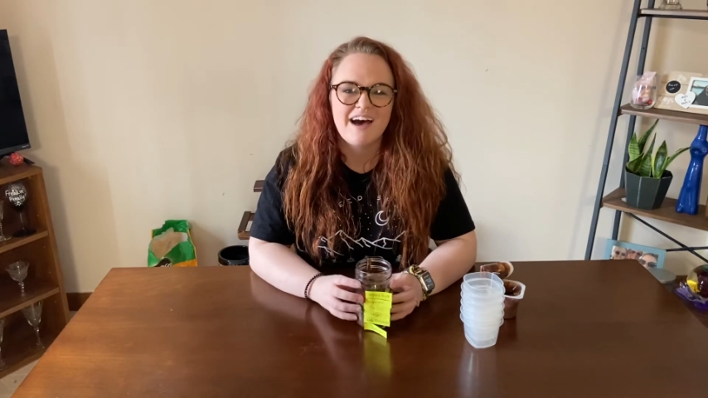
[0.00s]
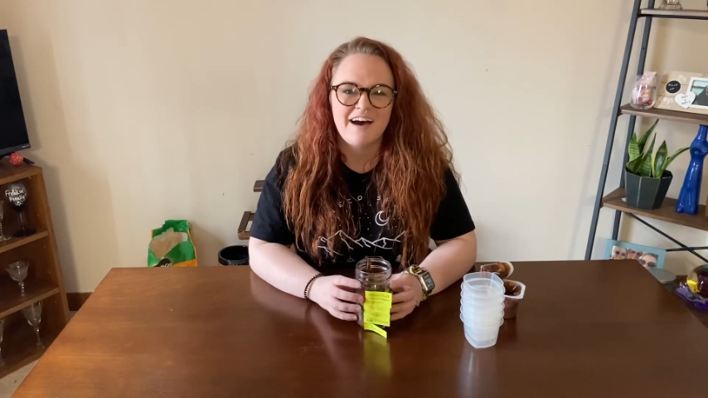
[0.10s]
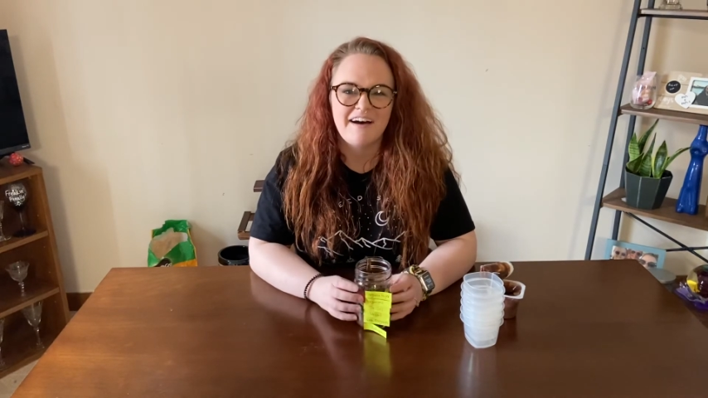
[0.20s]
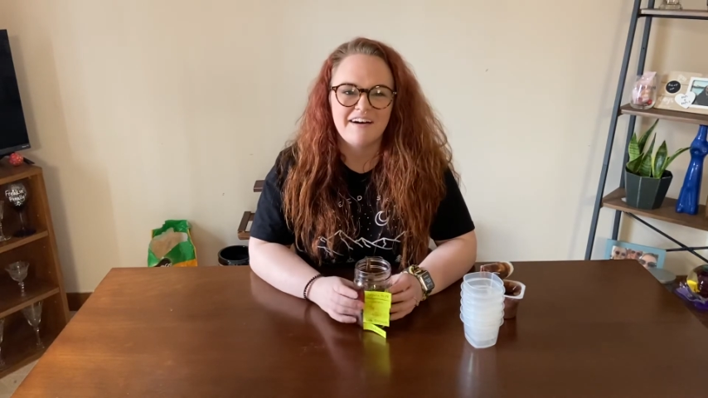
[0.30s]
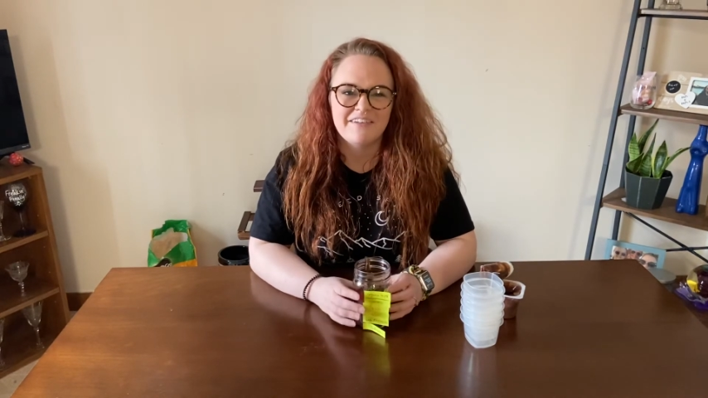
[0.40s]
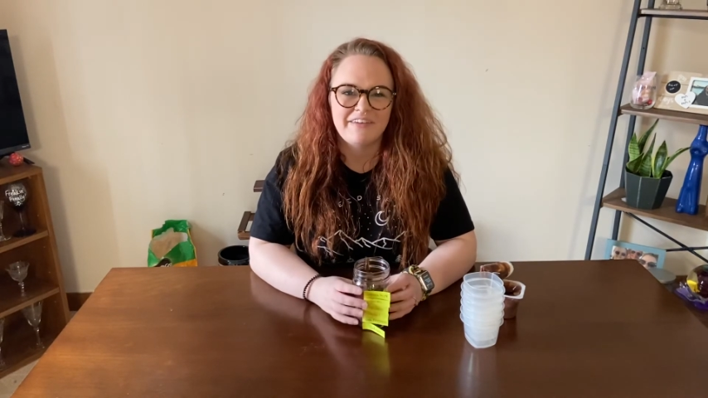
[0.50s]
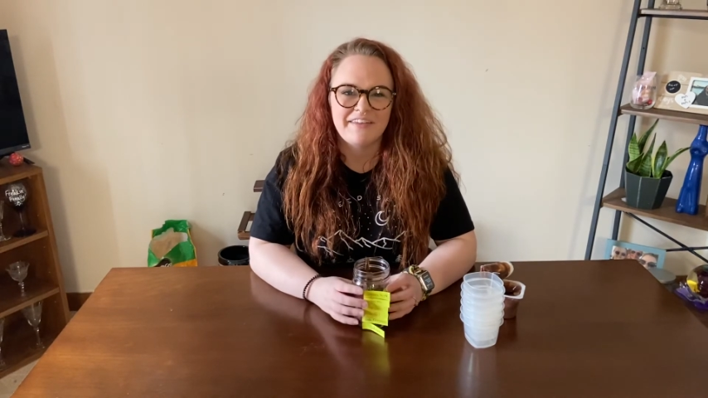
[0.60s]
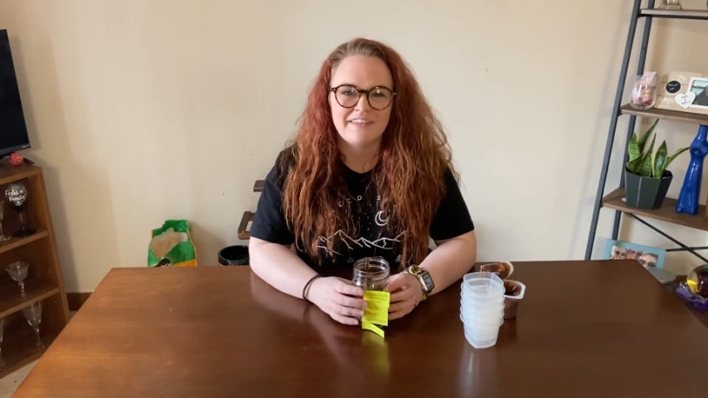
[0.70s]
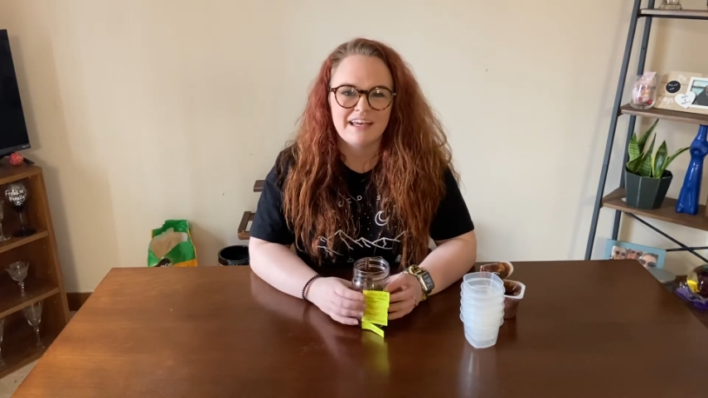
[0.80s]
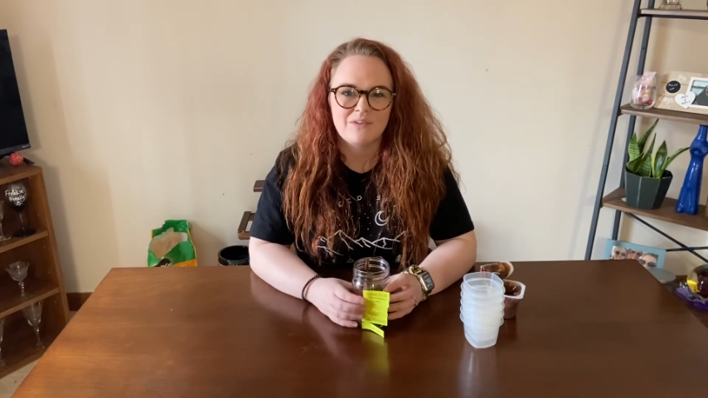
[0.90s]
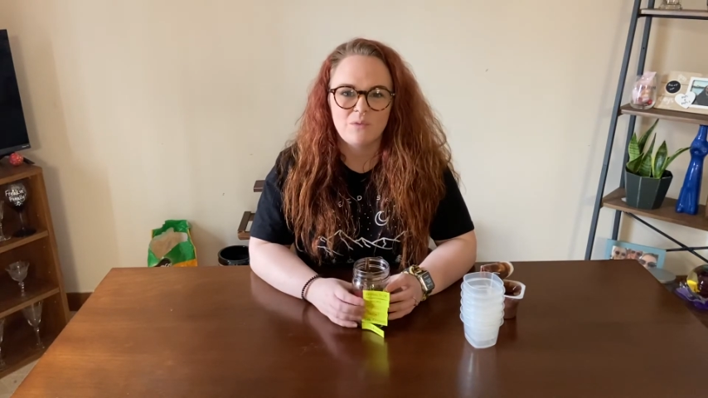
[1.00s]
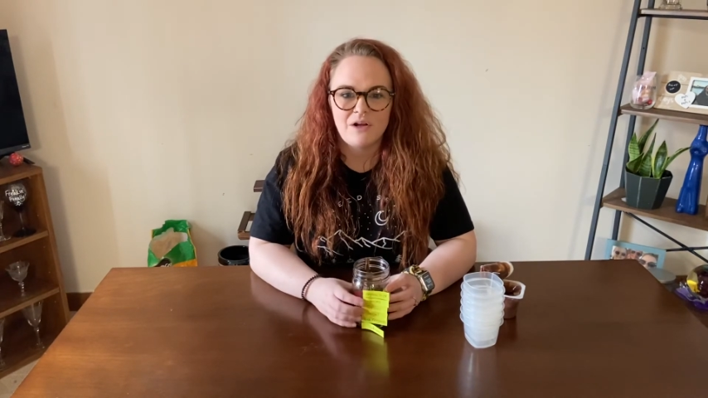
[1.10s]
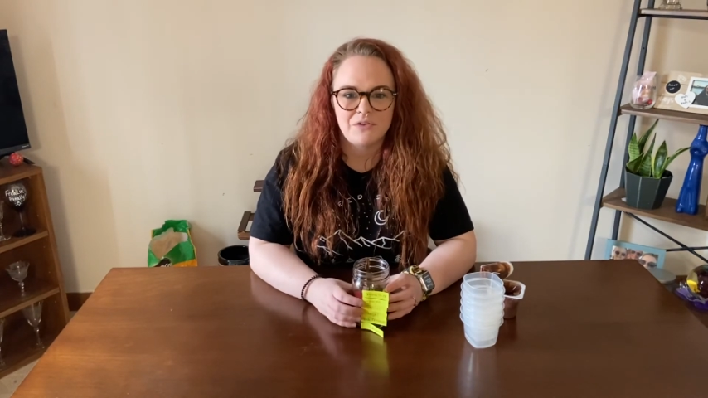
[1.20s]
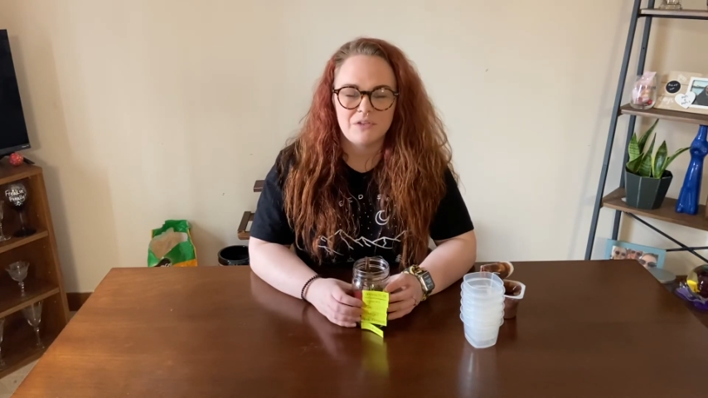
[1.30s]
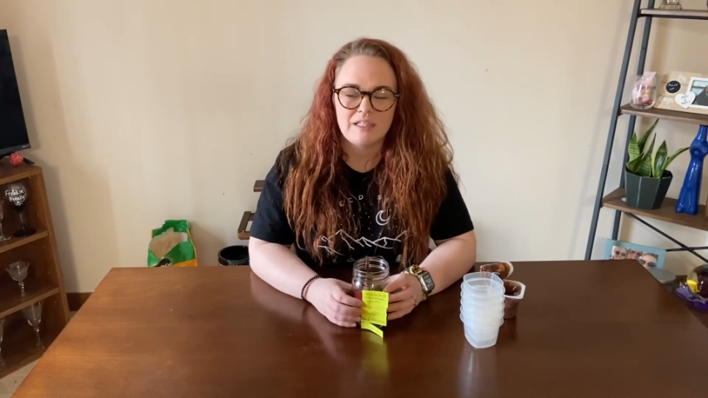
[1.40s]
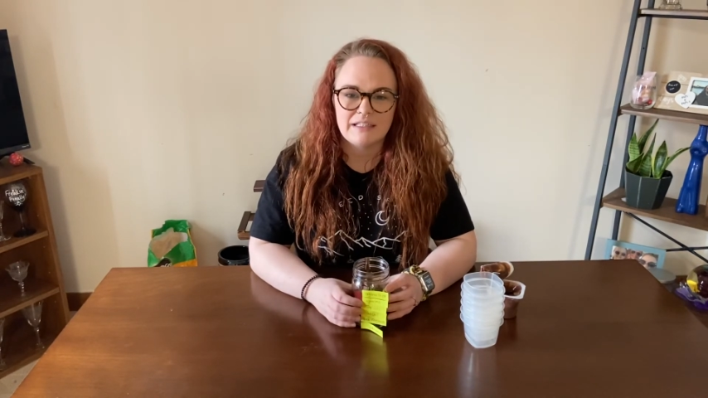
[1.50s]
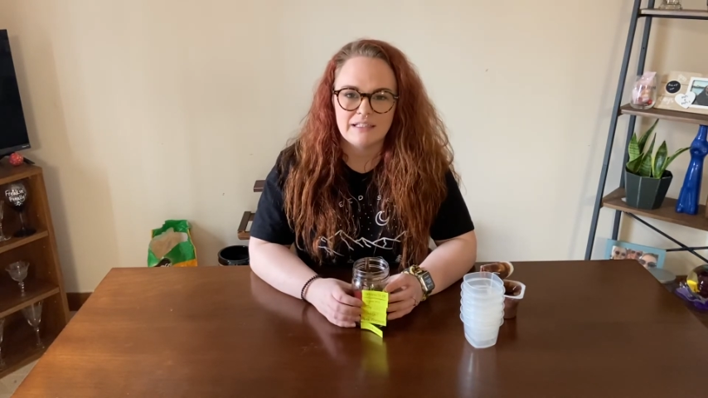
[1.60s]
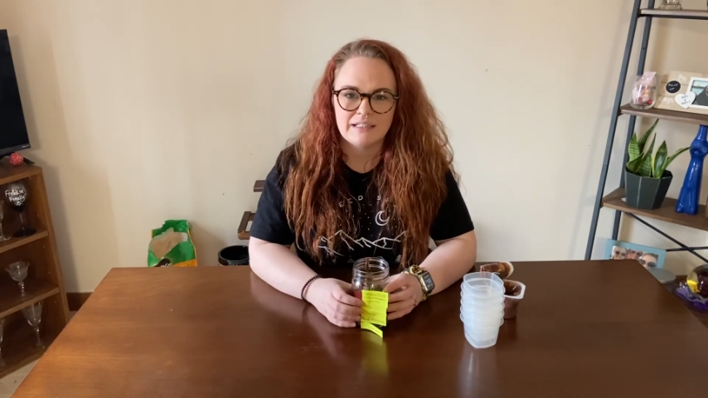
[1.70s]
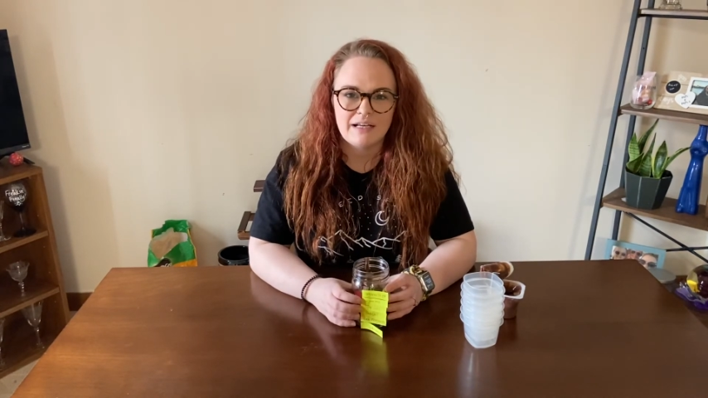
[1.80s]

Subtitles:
And then while they're eating,